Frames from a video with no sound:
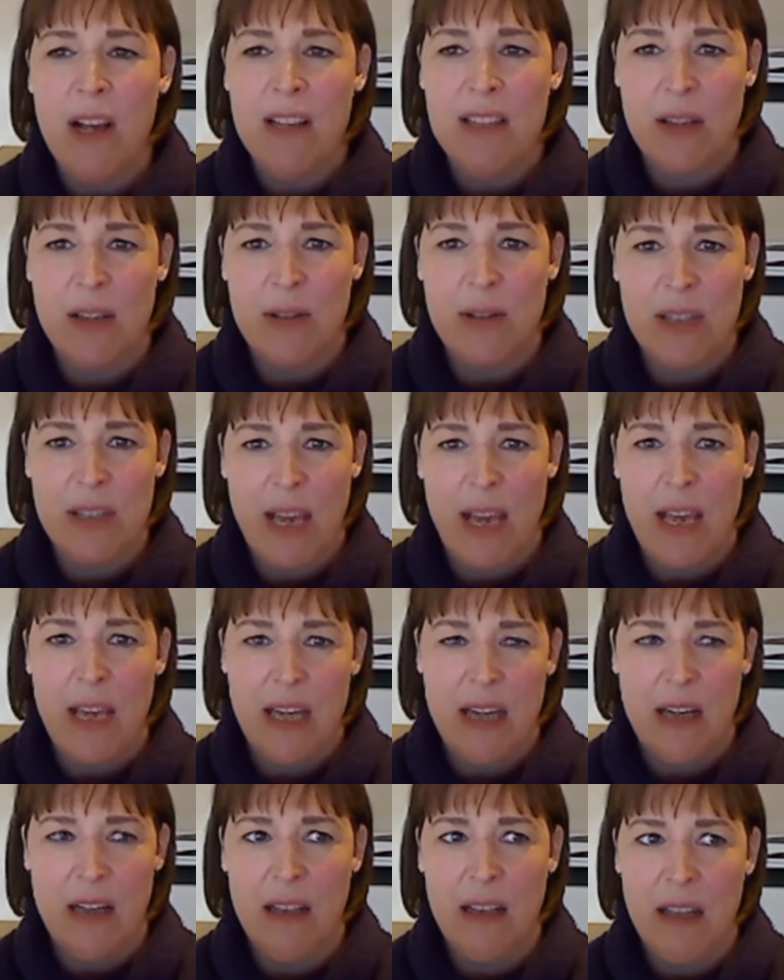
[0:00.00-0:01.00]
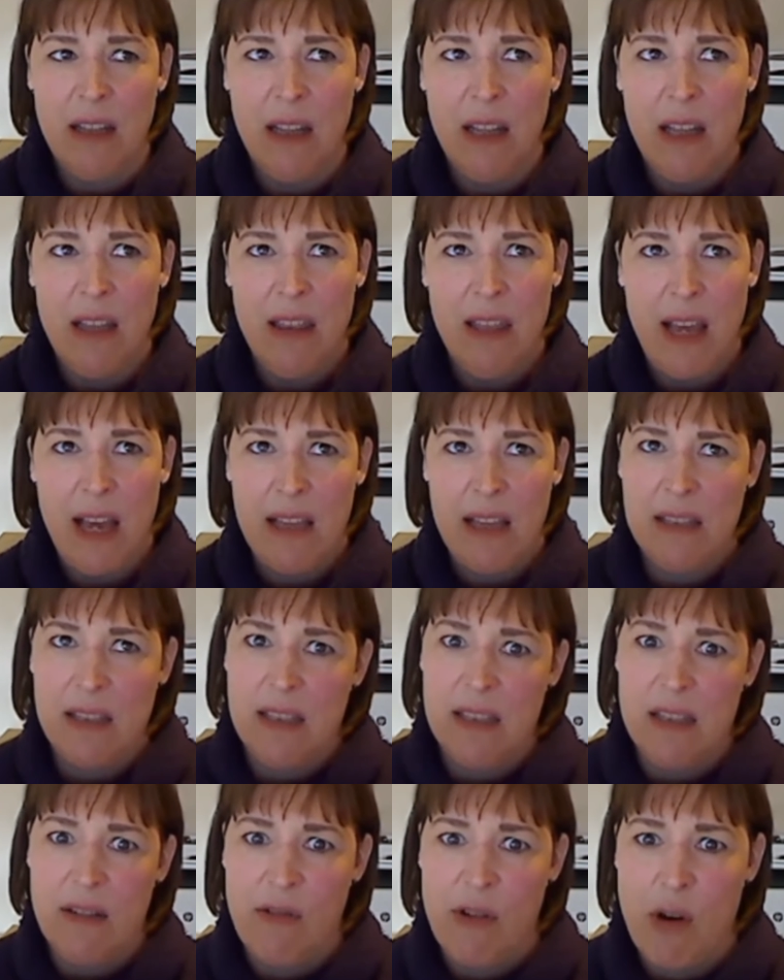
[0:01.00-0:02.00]
So it's taken the
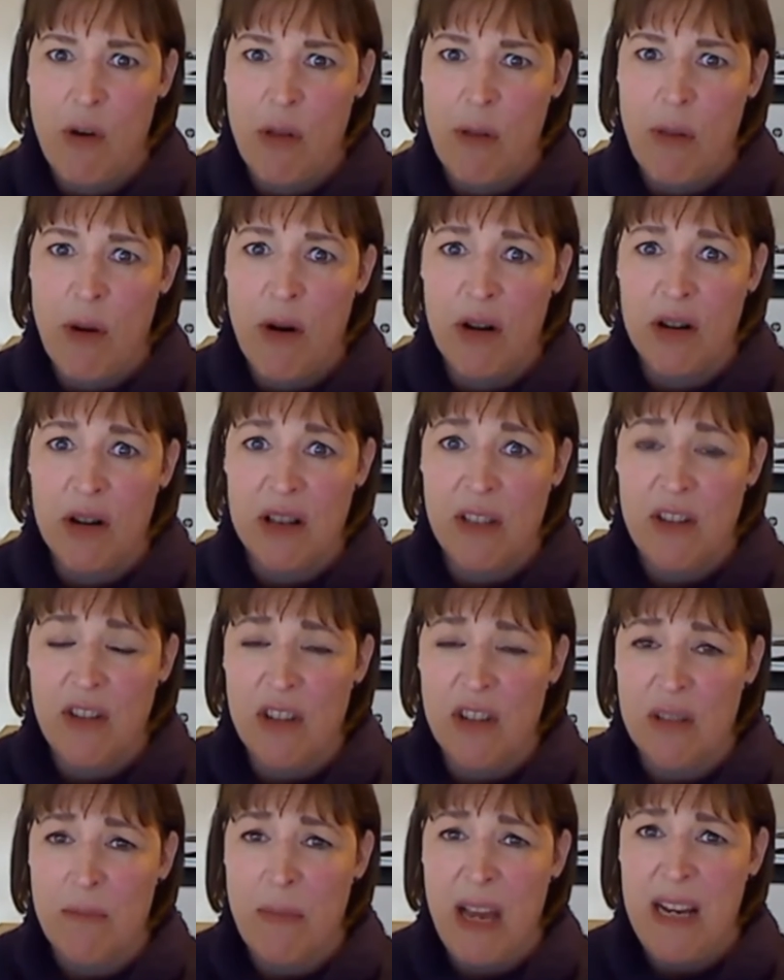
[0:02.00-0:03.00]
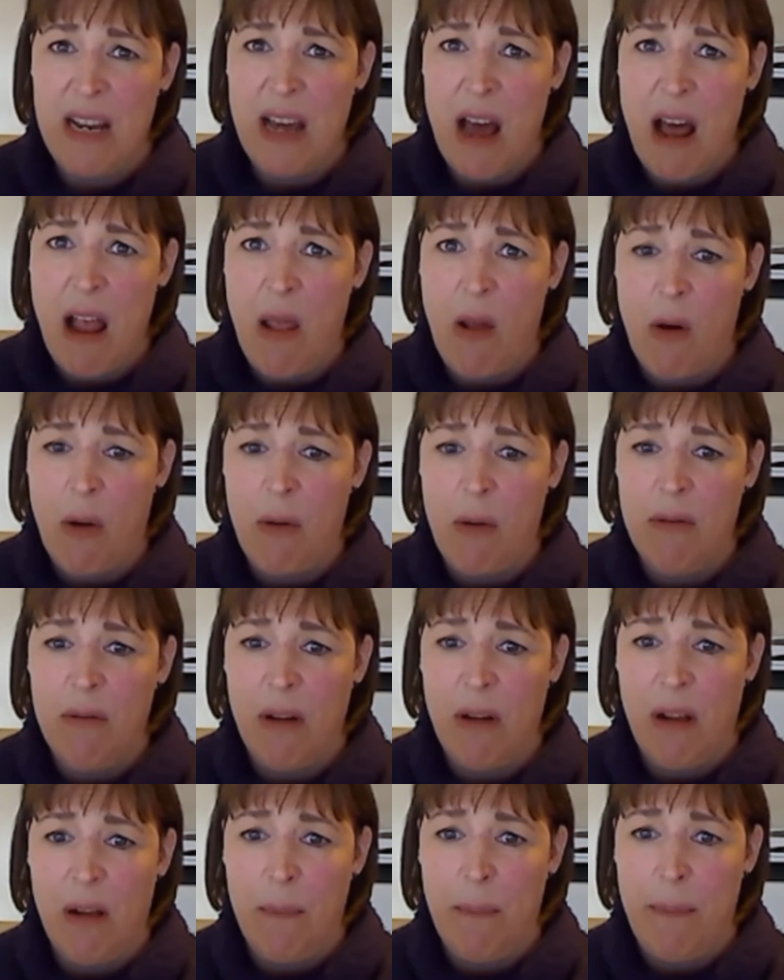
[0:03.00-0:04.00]
essence of You're the Boss and just made it a lot
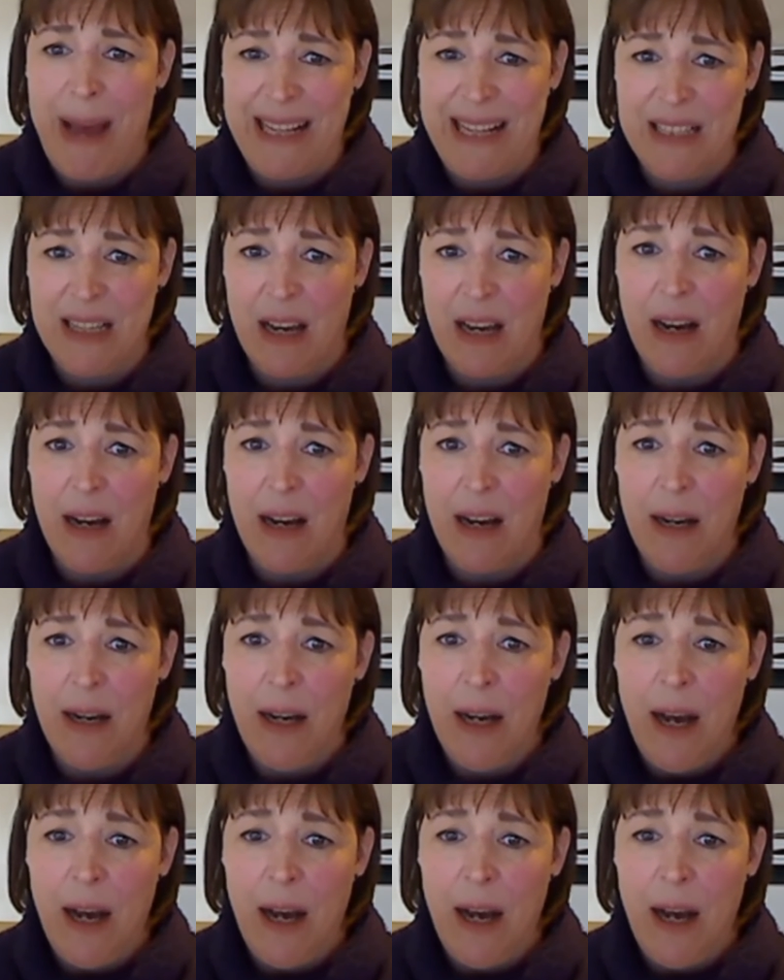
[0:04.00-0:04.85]
better.